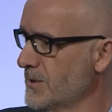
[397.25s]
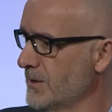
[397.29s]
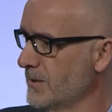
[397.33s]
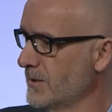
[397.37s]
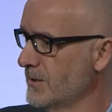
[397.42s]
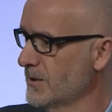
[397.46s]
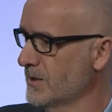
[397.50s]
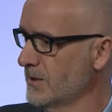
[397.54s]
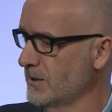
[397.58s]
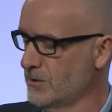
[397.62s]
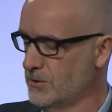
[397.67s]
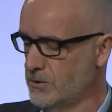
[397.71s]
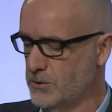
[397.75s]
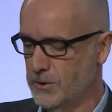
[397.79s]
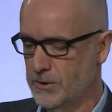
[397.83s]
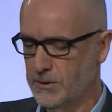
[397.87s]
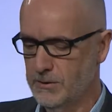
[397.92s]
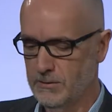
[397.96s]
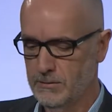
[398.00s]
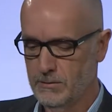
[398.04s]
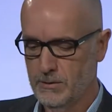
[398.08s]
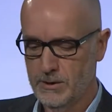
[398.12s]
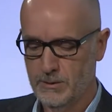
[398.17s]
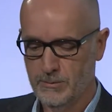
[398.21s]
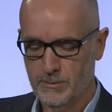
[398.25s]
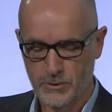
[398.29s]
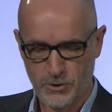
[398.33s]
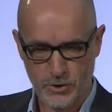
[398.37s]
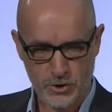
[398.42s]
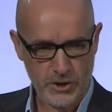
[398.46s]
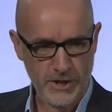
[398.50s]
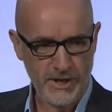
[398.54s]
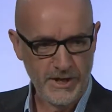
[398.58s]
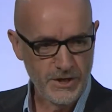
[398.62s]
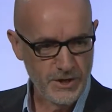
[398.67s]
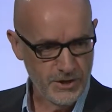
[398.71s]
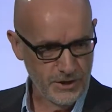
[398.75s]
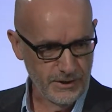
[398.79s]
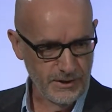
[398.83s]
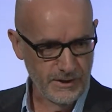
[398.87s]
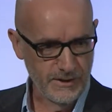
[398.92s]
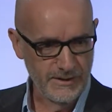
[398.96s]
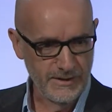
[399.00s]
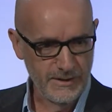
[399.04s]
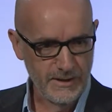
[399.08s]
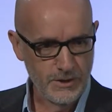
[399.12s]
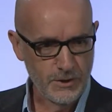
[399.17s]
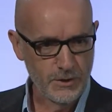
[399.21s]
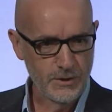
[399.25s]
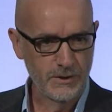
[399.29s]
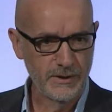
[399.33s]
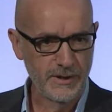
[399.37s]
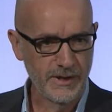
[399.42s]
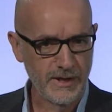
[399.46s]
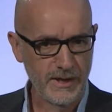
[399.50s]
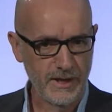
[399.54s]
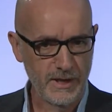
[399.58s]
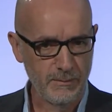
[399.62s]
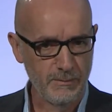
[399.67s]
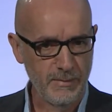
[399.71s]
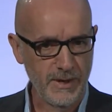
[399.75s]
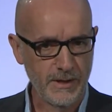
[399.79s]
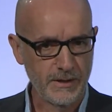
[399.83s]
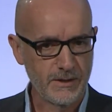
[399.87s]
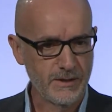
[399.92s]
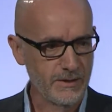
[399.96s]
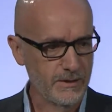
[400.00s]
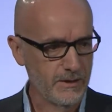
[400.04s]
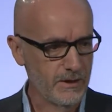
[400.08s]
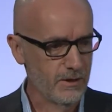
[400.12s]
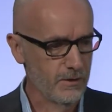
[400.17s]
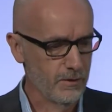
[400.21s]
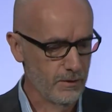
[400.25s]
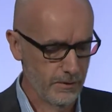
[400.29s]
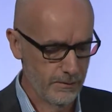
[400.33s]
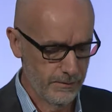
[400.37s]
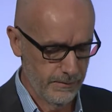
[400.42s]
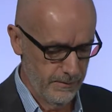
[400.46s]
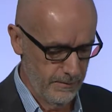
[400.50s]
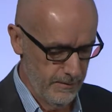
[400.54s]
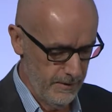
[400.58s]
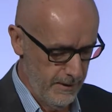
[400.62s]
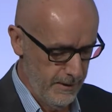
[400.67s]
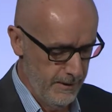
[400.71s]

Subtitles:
and there's incredible traction in literally getting back to the earth.